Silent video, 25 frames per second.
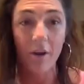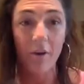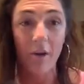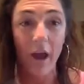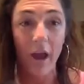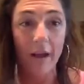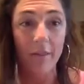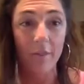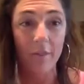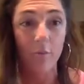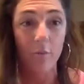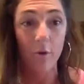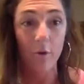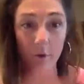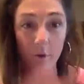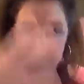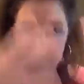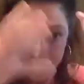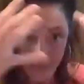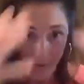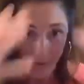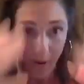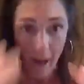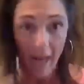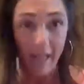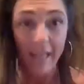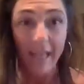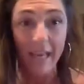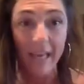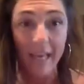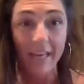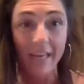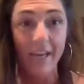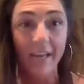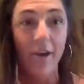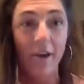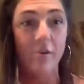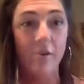her out of the room so I
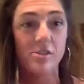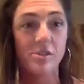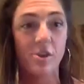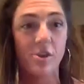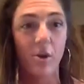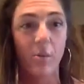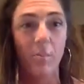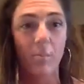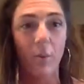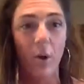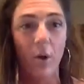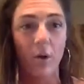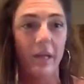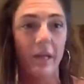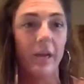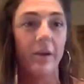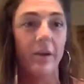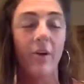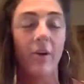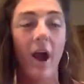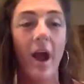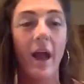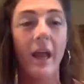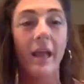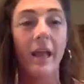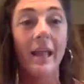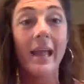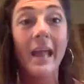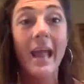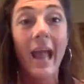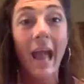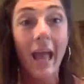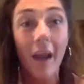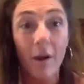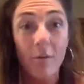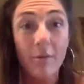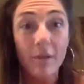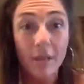can, start bawling, crying.
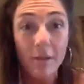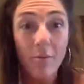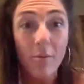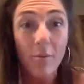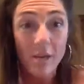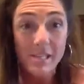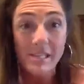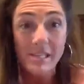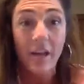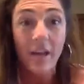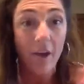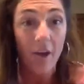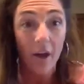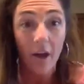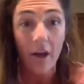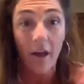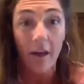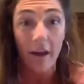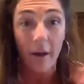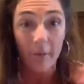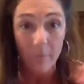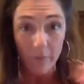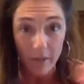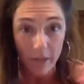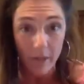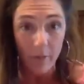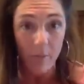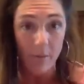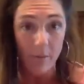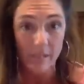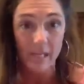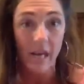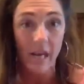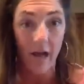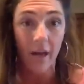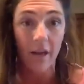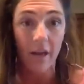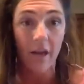And I really wasn't good. I really was
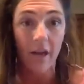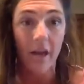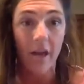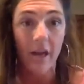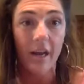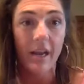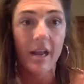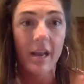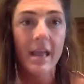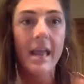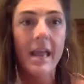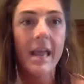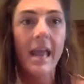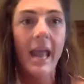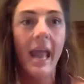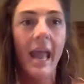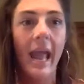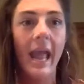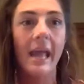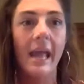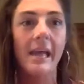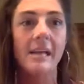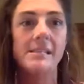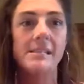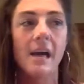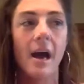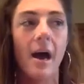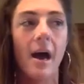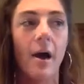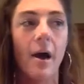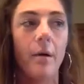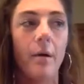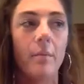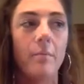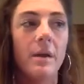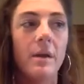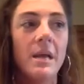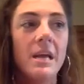not good.
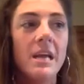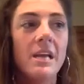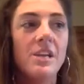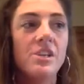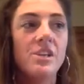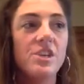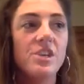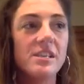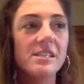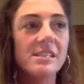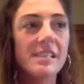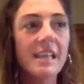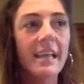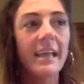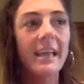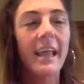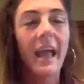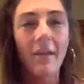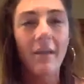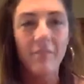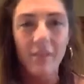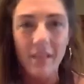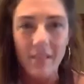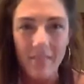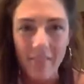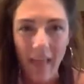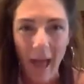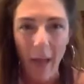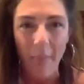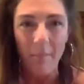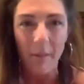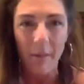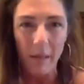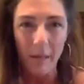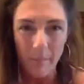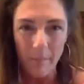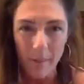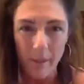And just like having that
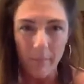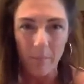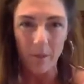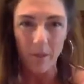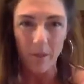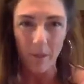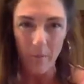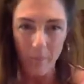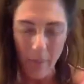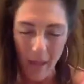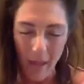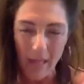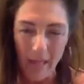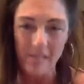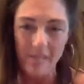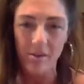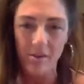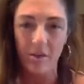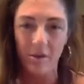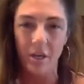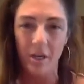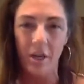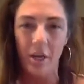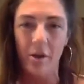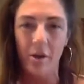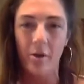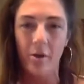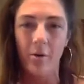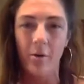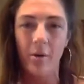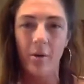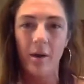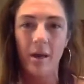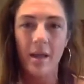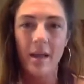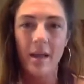many people depend on you.